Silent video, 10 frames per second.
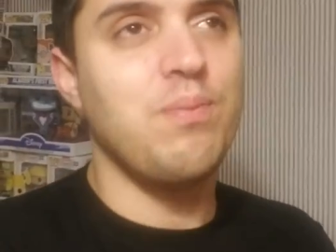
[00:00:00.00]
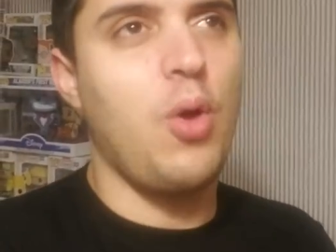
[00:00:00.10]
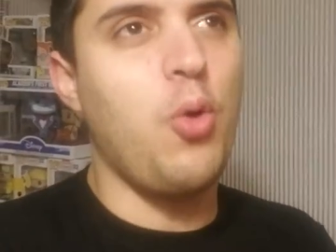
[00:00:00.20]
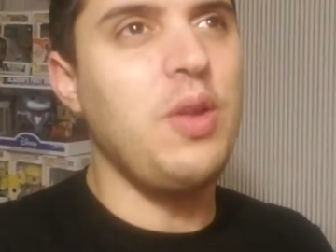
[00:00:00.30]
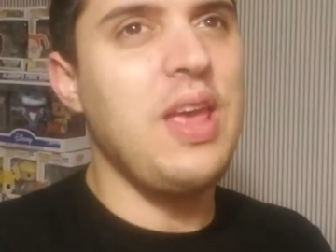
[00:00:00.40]

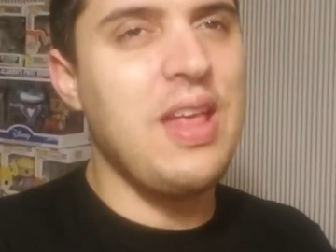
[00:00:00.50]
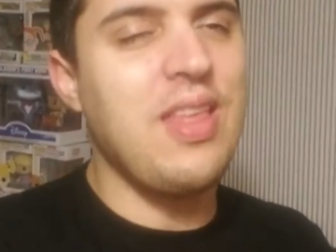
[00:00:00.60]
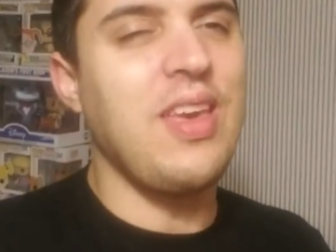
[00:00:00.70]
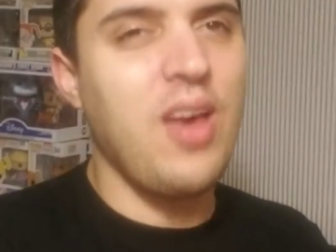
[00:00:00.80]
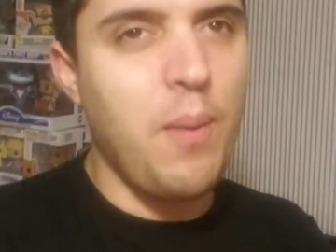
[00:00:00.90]
only hits
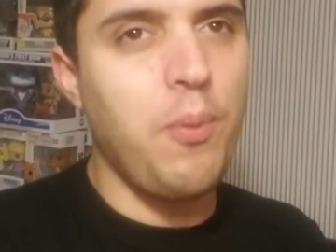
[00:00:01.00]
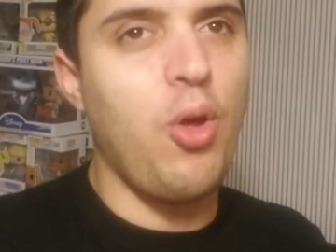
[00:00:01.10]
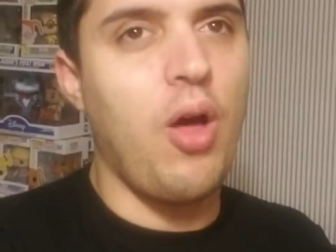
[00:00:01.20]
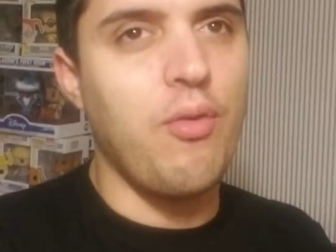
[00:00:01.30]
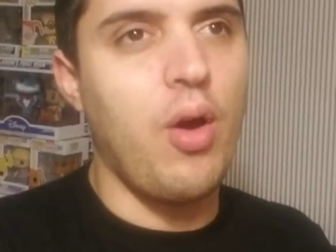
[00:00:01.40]
a couple
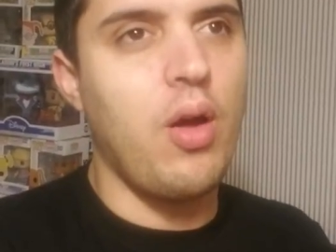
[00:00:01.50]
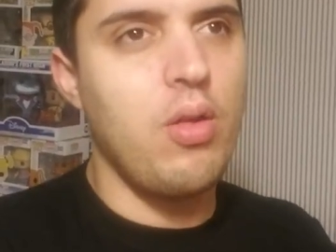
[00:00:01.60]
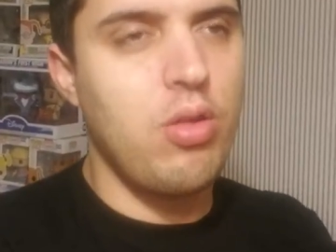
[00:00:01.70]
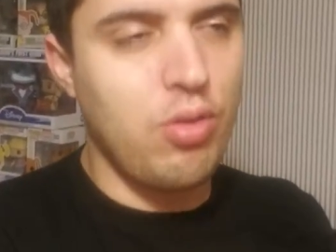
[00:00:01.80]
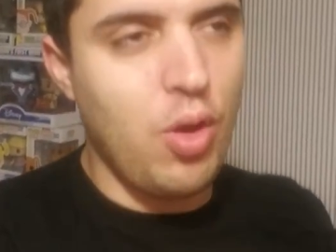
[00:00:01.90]
of
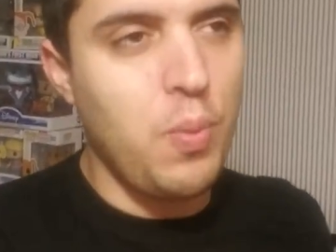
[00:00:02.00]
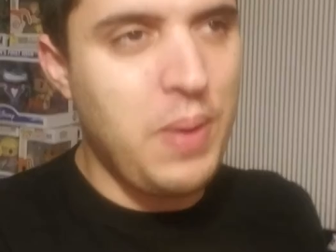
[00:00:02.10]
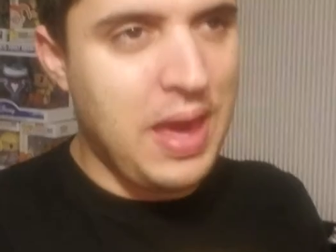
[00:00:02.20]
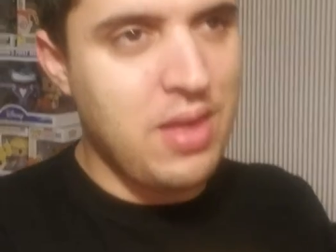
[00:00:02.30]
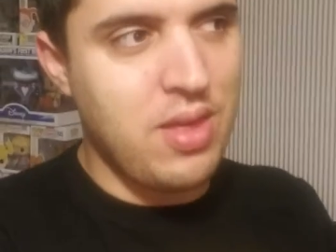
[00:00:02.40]
slow
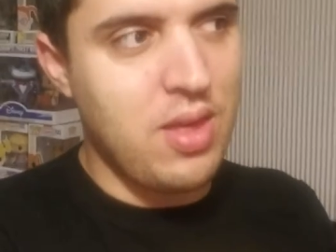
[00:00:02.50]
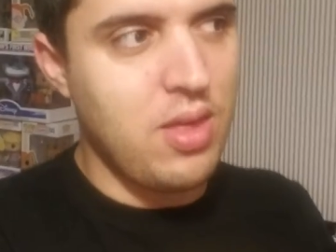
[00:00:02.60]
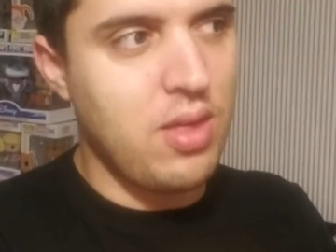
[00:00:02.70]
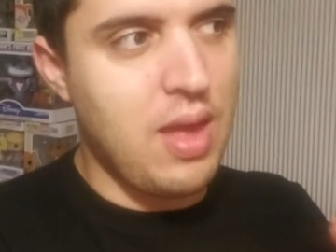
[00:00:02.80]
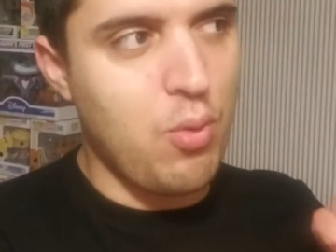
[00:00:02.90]

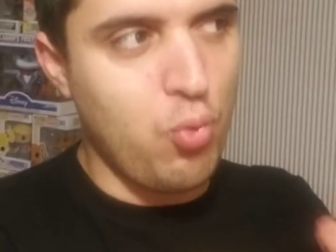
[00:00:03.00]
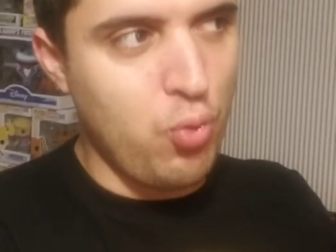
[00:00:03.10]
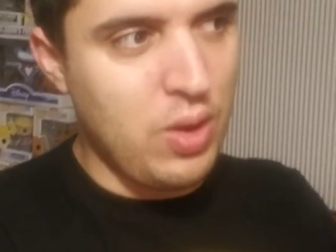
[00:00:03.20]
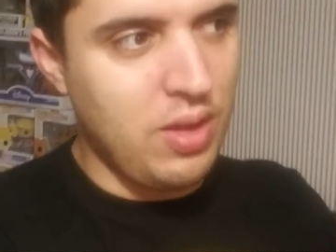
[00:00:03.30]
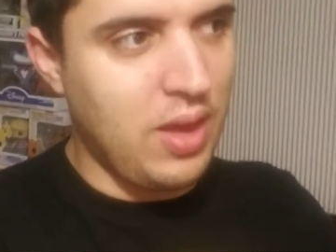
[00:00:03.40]
paces that
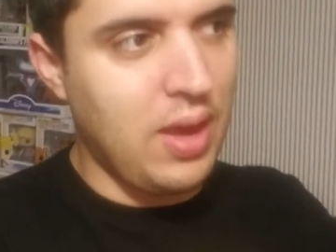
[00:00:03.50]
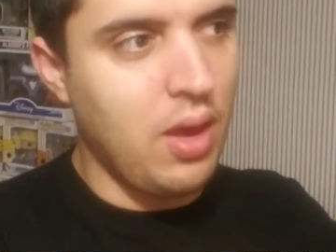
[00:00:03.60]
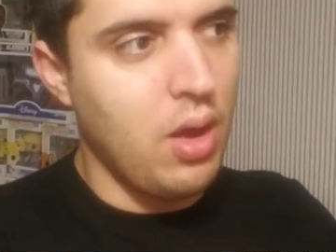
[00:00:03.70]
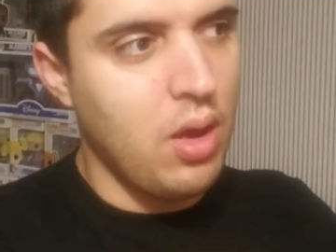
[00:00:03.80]
really